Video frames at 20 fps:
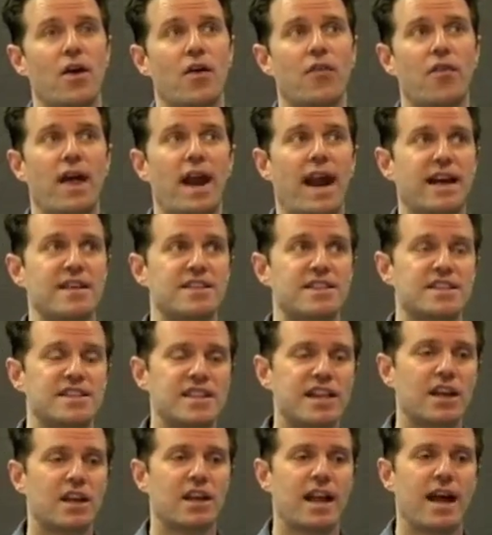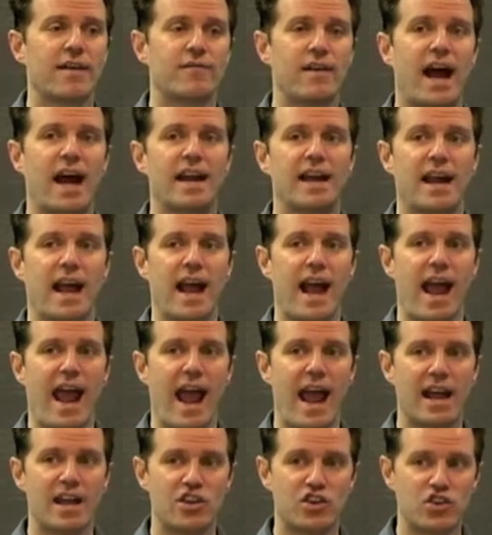that I still have not
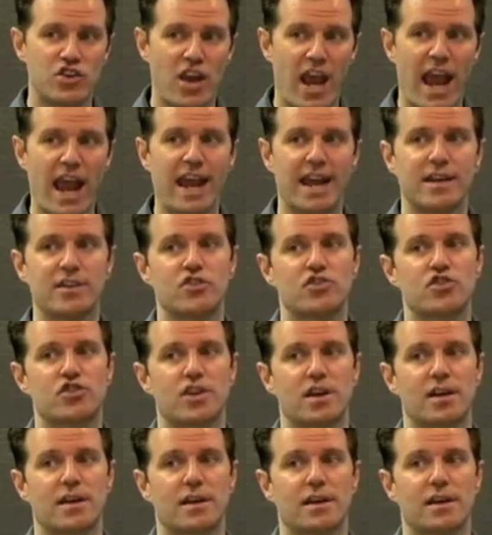changed